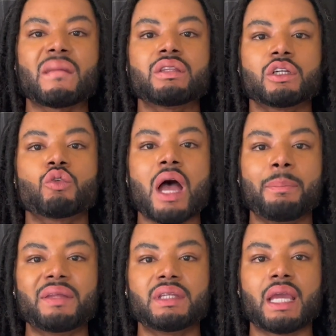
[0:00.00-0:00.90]
The
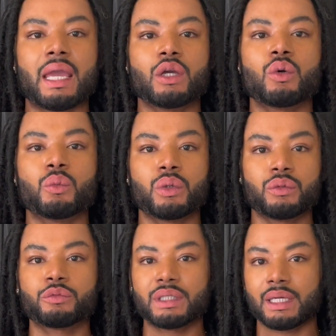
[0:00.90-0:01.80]
crop at the ankle
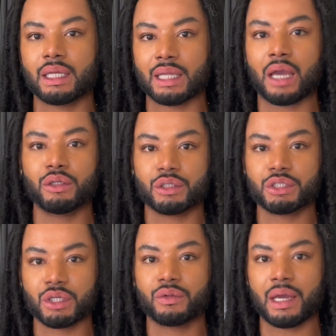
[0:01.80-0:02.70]
will really allow you to
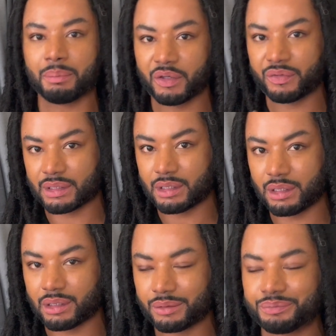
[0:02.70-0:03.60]
show that perfect
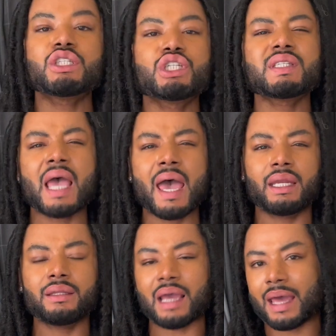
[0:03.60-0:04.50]
sneaker. Just
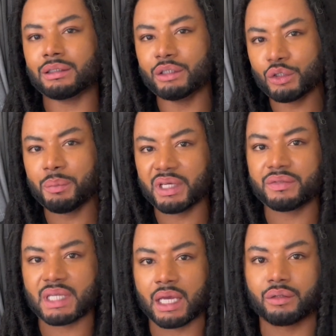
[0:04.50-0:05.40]
adding that little bit of
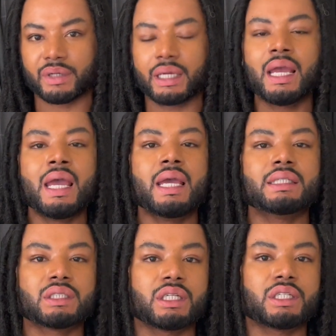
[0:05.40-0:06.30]
tailoring
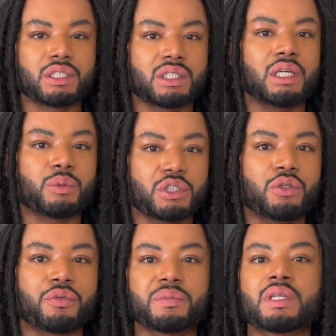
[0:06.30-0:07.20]
is going to distinguish you
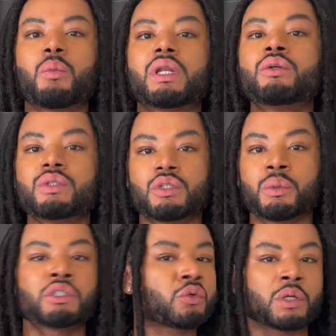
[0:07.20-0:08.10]
from someone who's
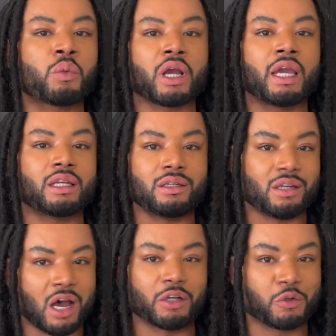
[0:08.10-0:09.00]
doing streetwear in a
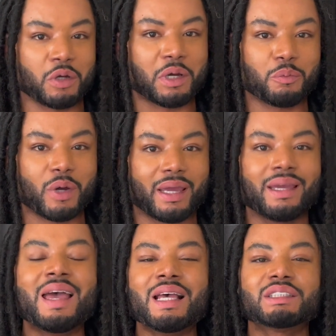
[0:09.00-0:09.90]
non-grown-up way.
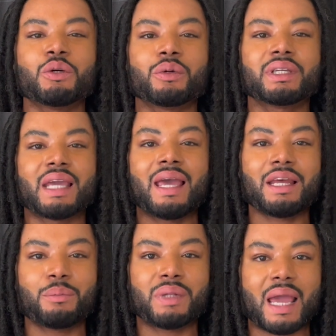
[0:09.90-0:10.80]
So get
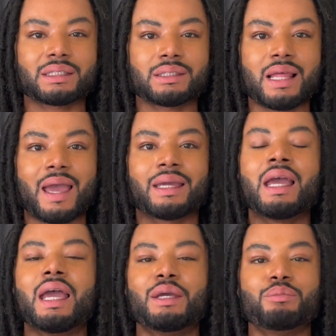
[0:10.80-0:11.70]
a black slack
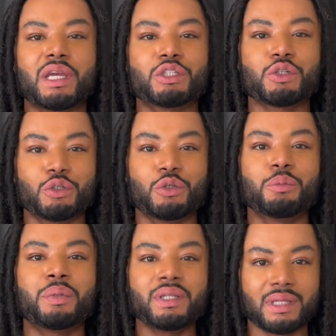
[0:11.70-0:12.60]
and make sure you
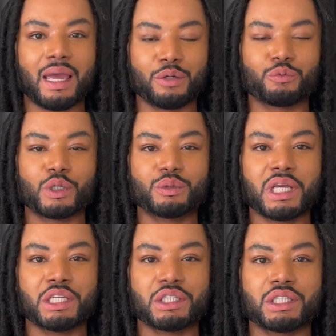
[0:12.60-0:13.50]
put that in
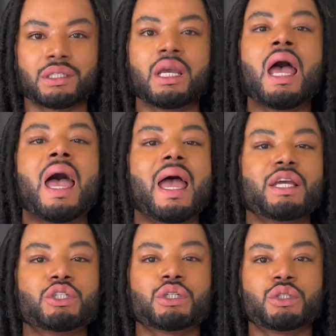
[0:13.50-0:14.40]
rotation
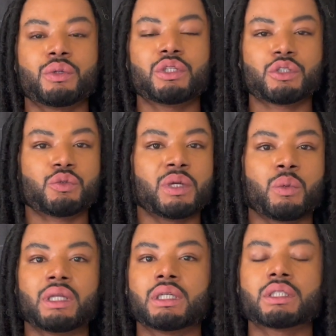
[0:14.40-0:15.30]
as you're doing your
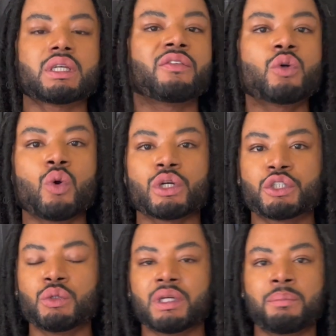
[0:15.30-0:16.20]
streetwear looks. Of course,
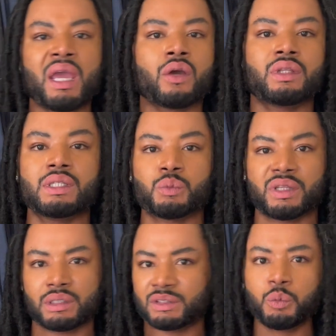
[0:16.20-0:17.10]
you can pair these with
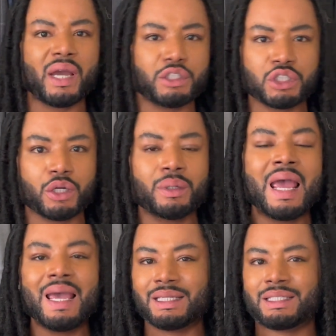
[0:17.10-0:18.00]
a sweatshirt
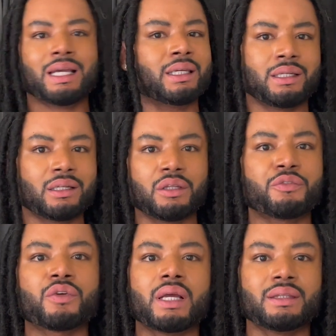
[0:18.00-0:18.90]
and tuck it in the
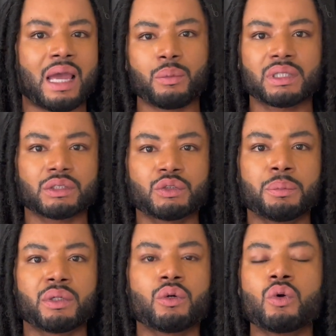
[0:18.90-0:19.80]
front. That will look
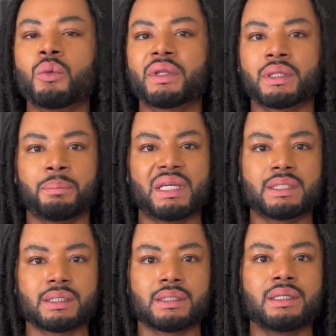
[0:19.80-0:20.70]
super cool with a
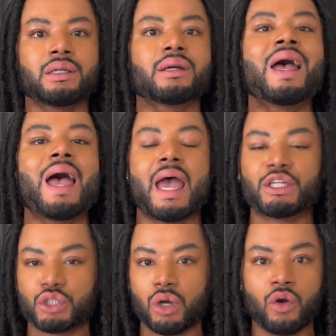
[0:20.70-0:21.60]
basic sneaker. Add
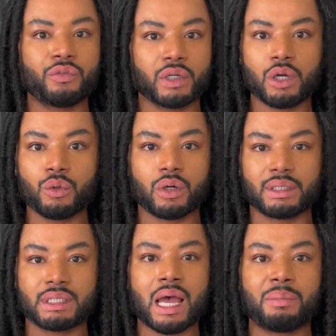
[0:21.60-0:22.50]
your overcoat
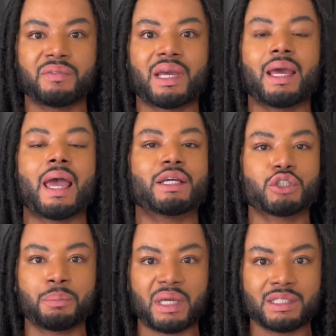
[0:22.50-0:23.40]
on top of that. Add
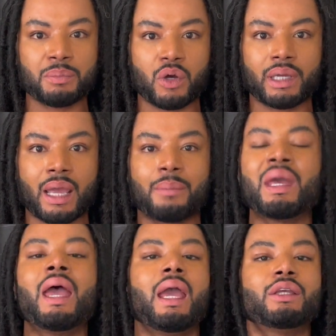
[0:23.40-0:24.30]
your baseball cap,
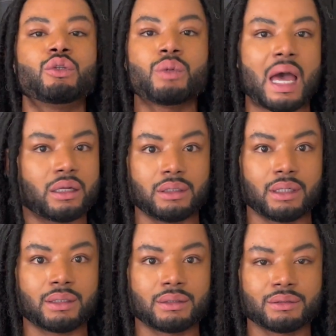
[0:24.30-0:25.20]
and you got to look.